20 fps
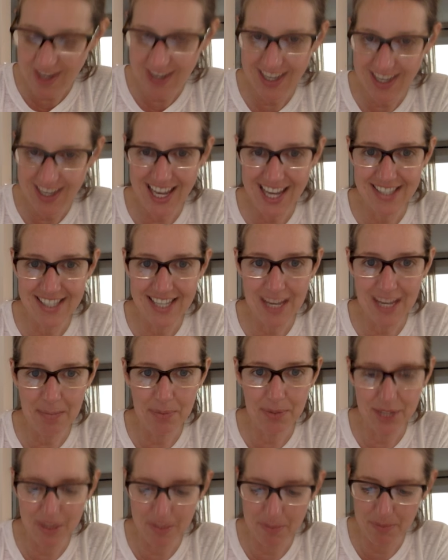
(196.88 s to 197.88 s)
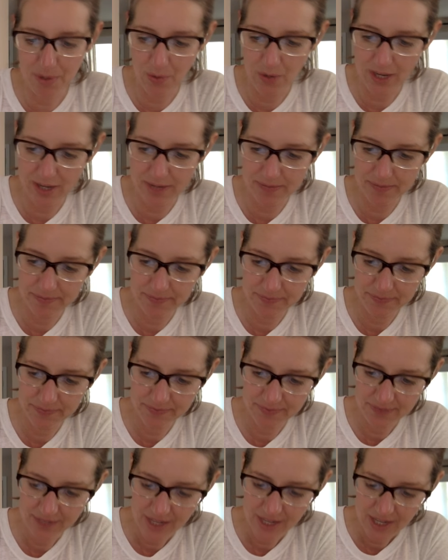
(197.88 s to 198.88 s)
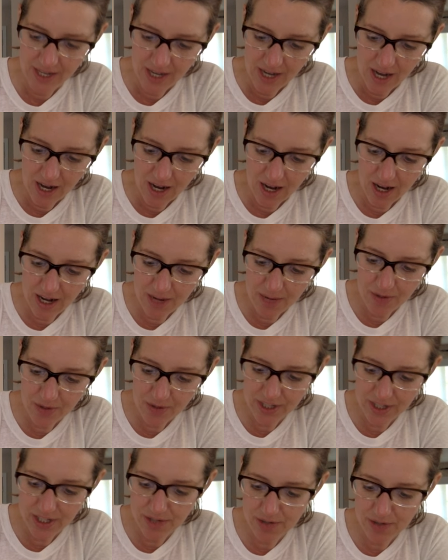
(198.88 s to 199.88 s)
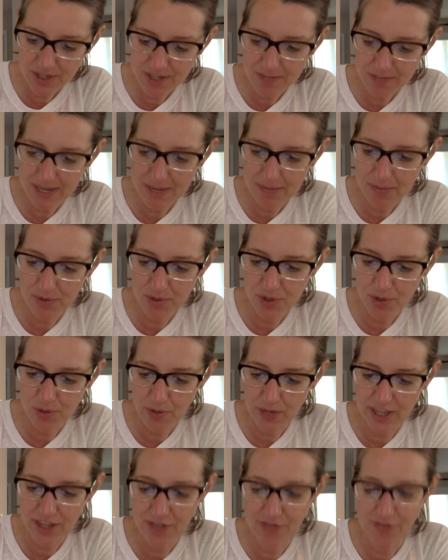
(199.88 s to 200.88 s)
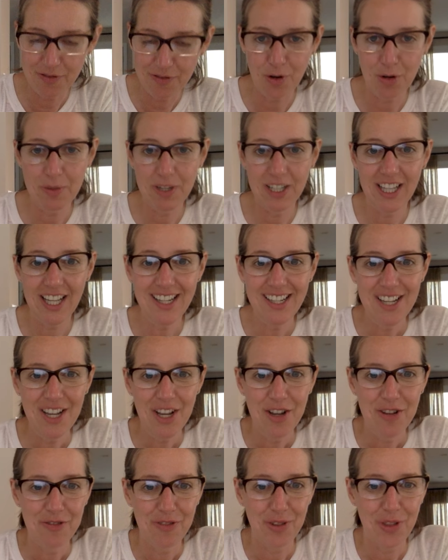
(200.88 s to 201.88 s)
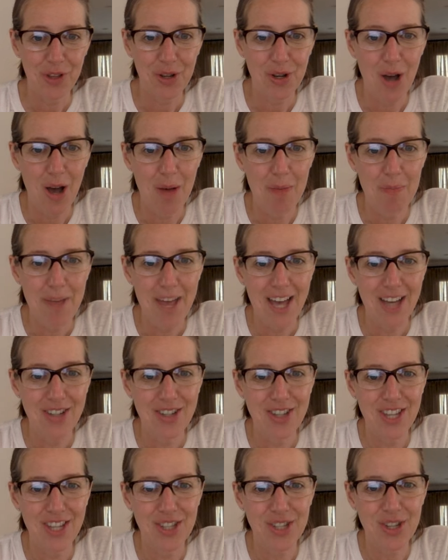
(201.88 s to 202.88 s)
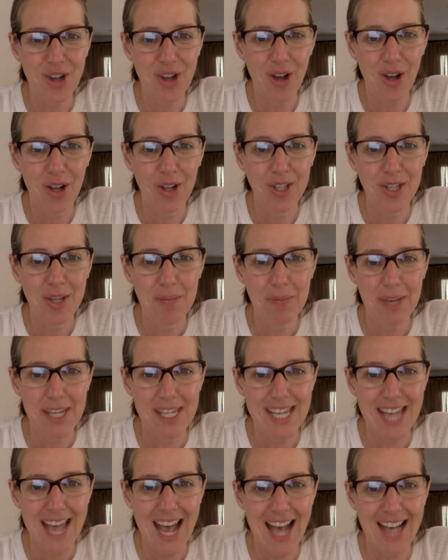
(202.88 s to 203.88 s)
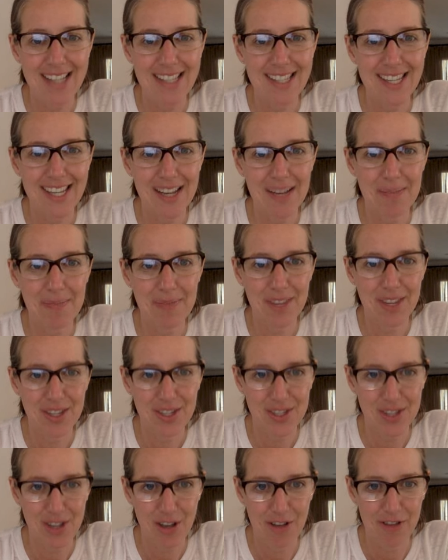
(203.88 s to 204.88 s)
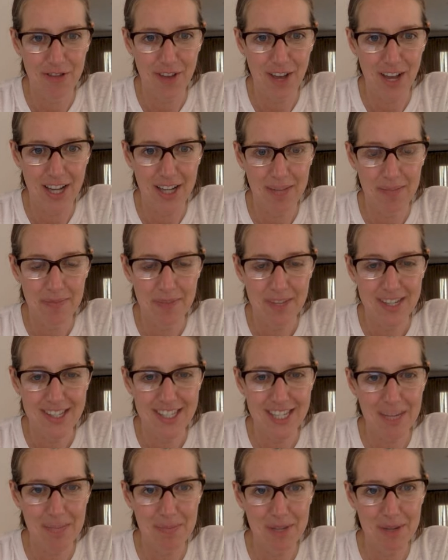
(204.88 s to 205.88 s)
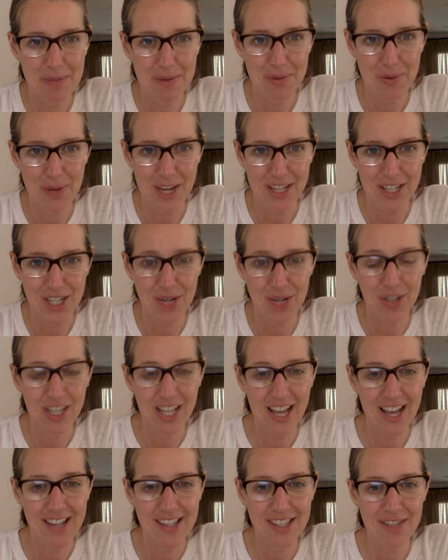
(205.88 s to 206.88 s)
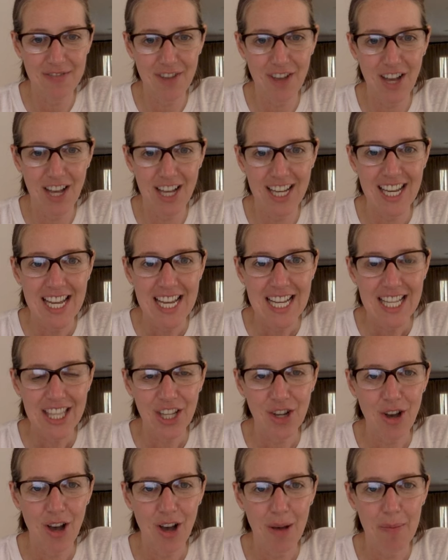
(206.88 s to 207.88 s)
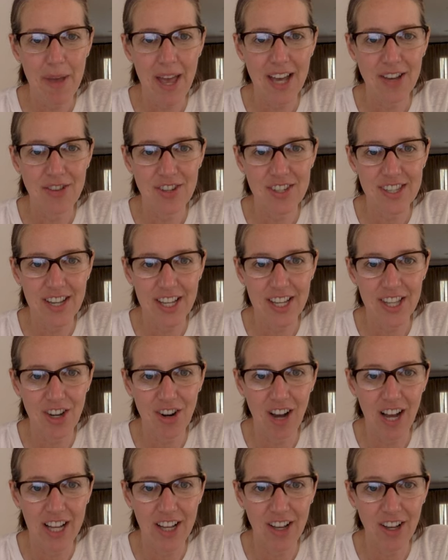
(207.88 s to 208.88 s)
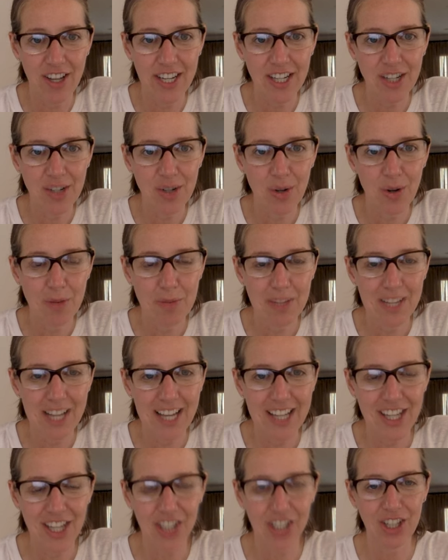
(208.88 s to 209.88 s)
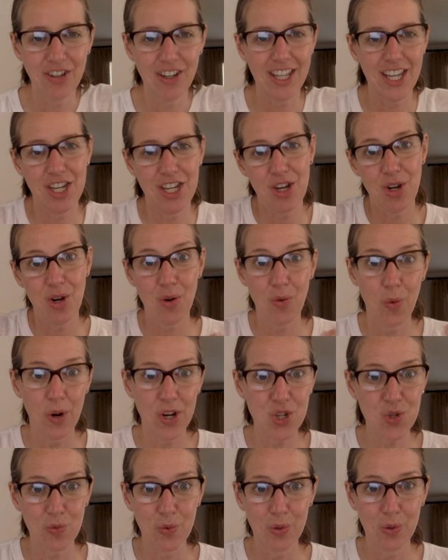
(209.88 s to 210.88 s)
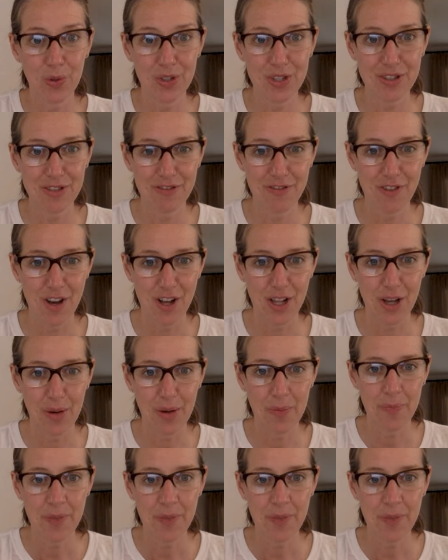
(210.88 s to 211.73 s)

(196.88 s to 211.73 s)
Example number 1. I want you to be able to write the formula for the compound that's called potassium sulfide. Step number 1, you classify the compound as either ionic or molecular, and then you know which rule to follow.